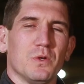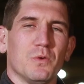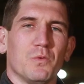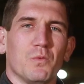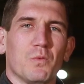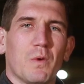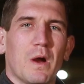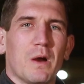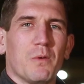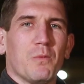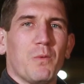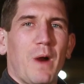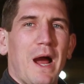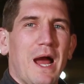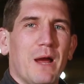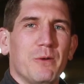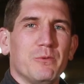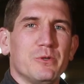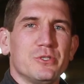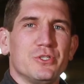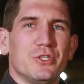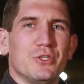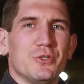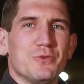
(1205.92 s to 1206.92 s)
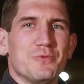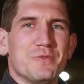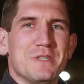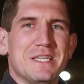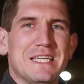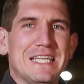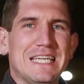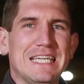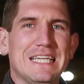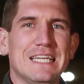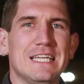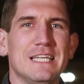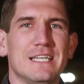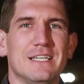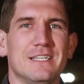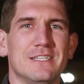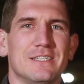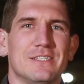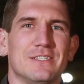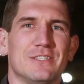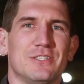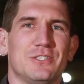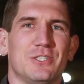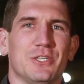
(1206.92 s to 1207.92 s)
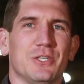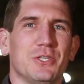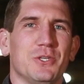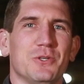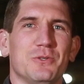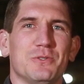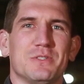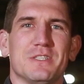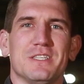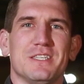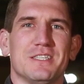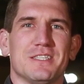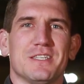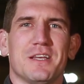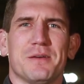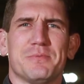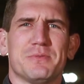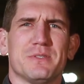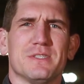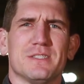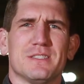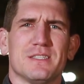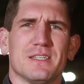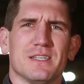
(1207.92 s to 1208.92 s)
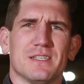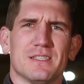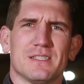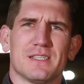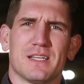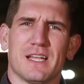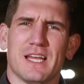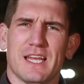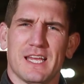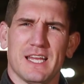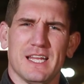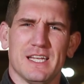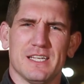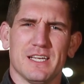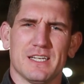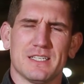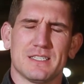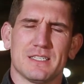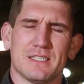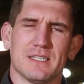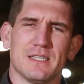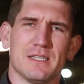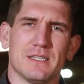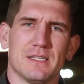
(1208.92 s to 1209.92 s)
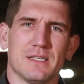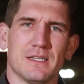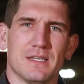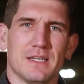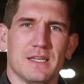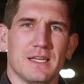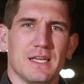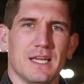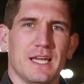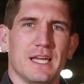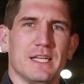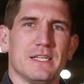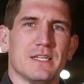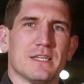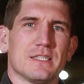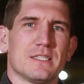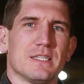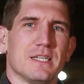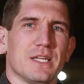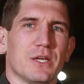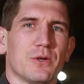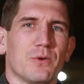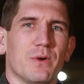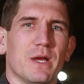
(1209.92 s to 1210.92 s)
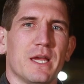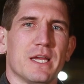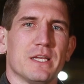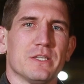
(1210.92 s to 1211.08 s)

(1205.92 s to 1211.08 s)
Why would you need to use these substances? Like, it doesn't equate.